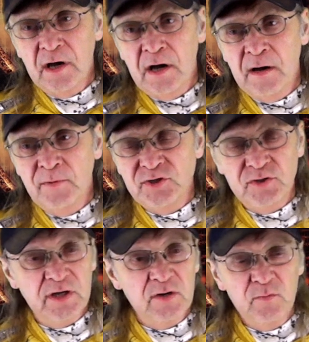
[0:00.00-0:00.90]
But you
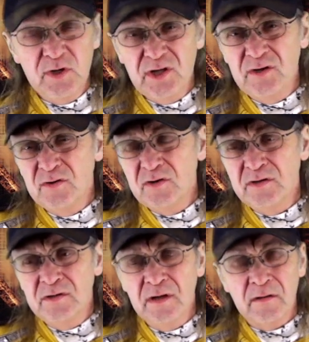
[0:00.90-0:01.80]
get a really
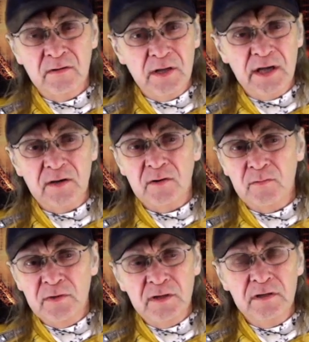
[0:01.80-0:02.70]
good lick or a
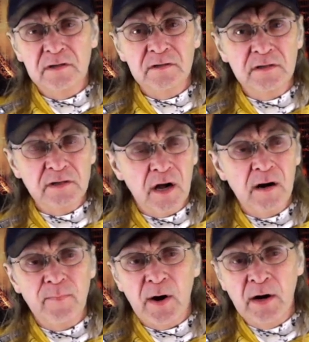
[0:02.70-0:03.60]
really good guitar
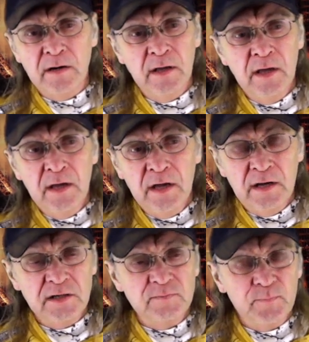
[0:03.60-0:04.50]
part,
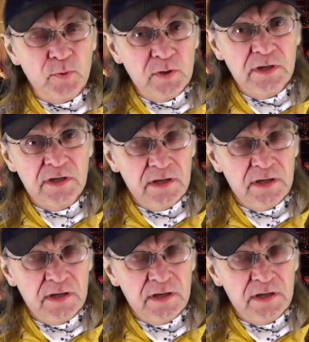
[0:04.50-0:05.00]
and it's pretty